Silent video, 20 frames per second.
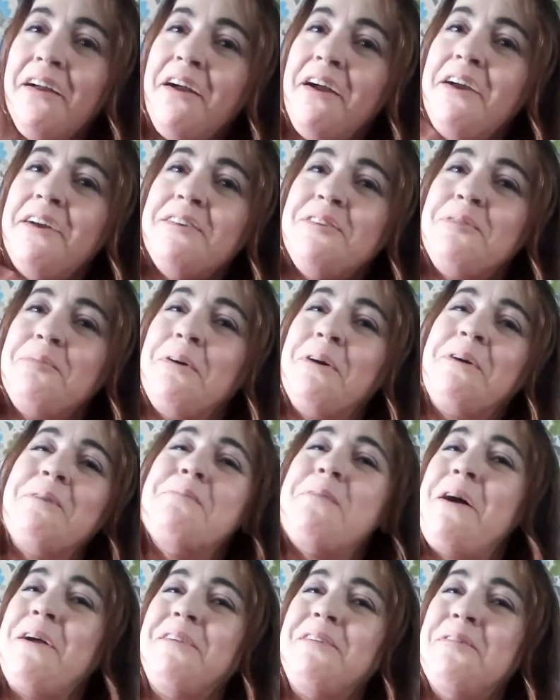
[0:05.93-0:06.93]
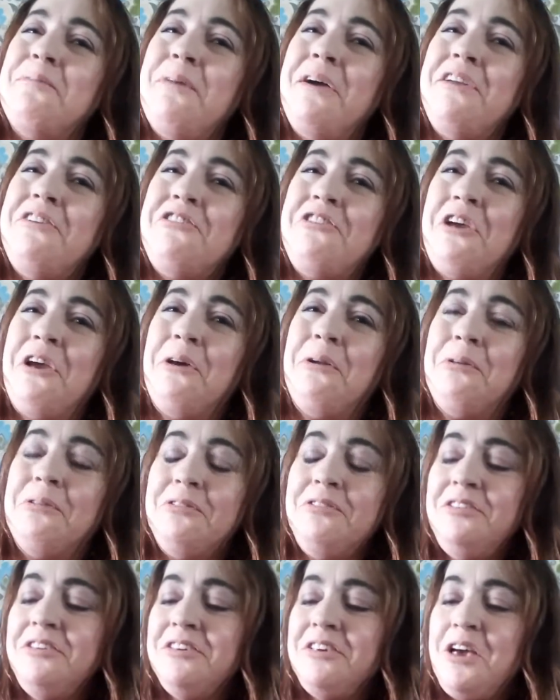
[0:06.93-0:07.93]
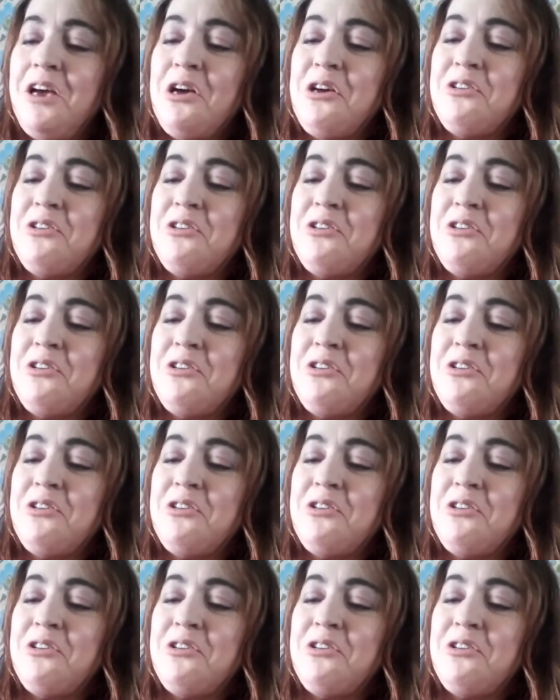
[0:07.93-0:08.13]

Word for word: Hey guys, welcome back to my channel.